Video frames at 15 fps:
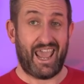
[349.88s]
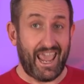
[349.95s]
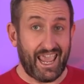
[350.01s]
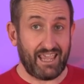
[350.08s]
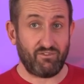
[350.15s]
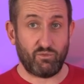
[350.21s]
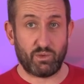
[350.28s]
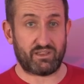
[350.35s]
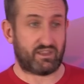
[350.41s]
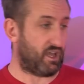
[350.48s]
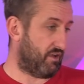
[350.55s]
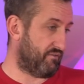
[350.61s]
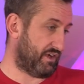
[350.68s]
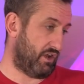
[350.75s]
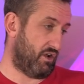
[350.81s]
Even with the
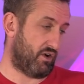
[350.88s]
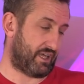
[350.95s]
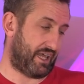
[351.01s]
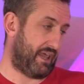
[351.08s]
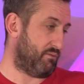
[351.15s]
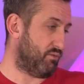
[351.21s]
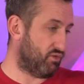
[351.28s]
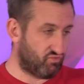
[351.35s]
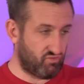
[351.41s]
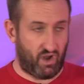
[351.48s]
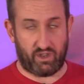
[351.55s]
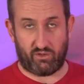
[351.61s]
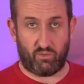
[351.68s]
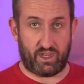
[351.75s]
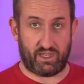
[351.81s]
overclock, it will
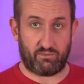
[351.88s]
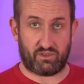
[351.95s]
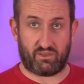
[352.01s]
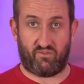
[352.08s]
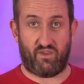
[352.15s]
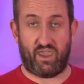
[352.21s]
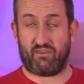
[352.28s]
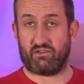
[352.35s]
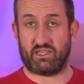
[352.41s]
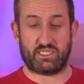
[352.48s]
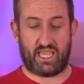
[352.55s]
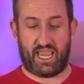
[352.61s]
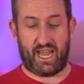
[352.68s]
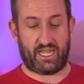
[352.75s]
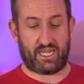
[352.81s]
run away with the fairies
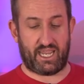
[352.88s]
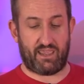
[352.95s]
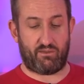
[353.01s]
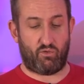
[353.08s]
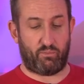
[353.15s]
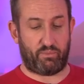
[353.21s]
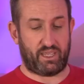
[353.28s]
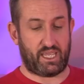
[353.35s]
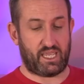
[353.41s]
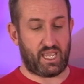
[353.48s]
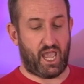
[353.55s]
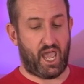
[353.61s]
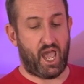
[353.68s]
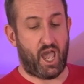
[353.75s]
and it will be